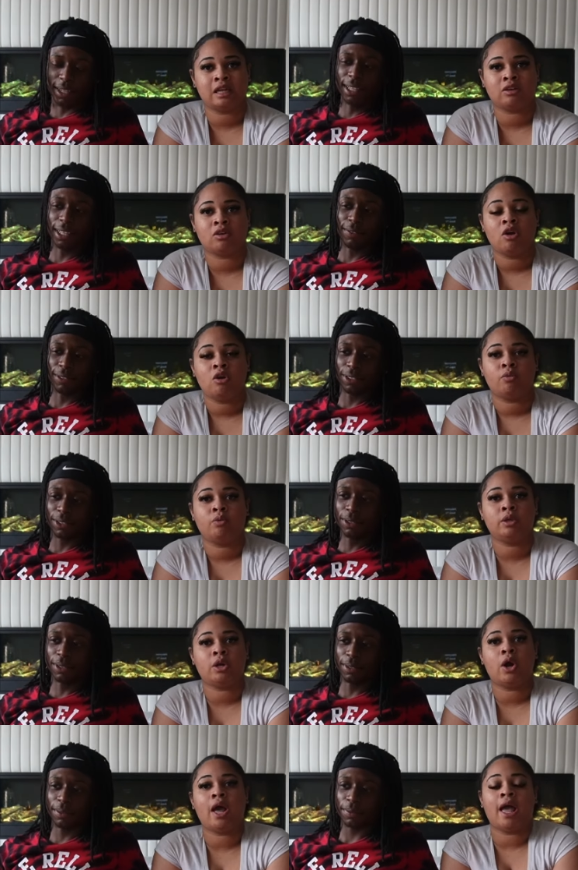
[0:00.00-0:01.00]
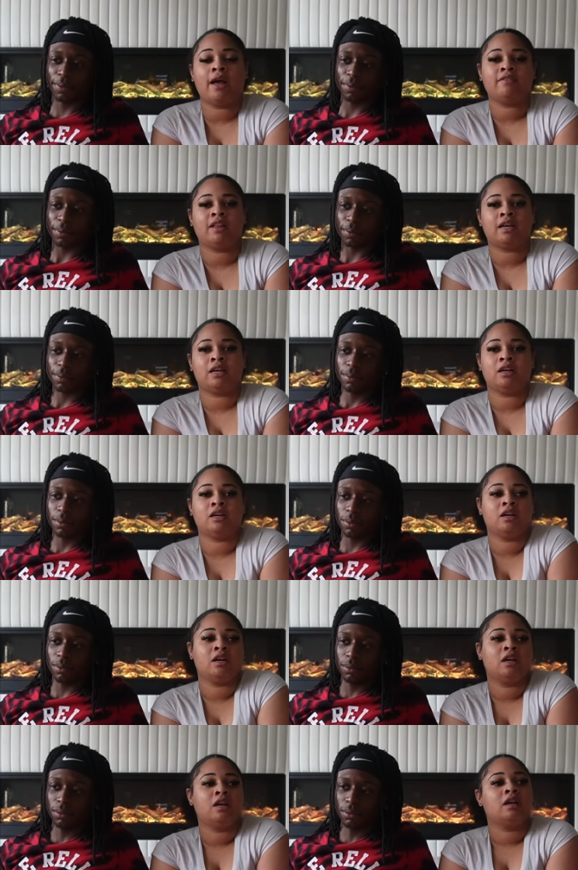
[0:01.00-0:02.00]
Speaker 1: Like, yeah, for sure. We don't have like
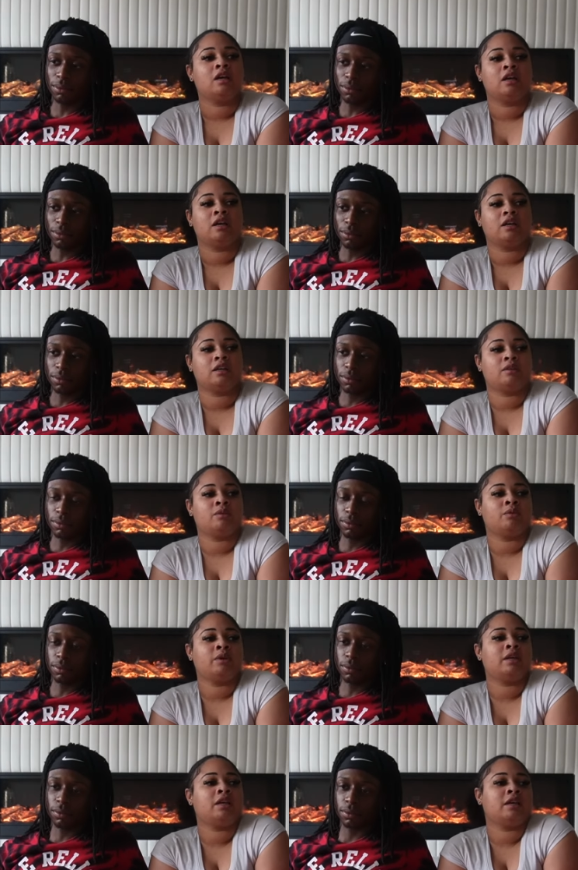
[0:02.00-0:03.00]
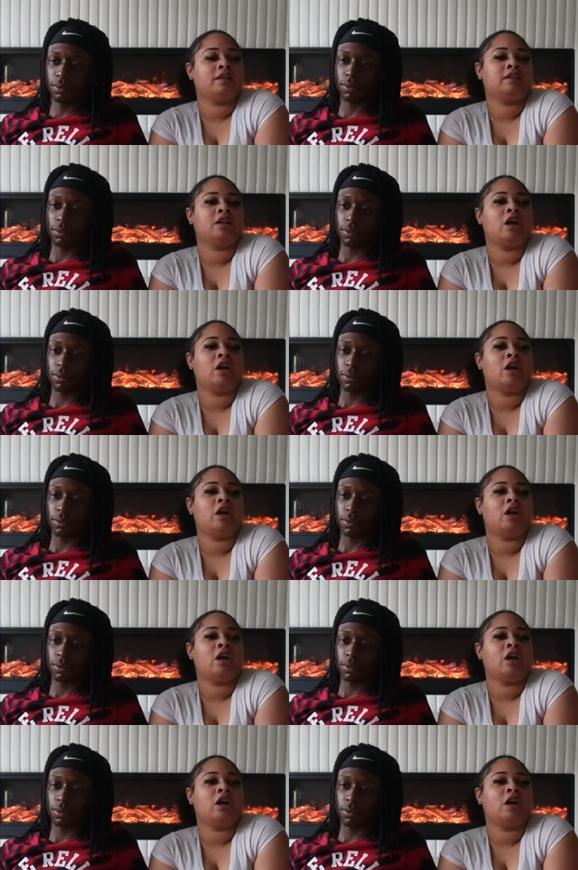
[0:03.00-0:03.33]
a, we couldn't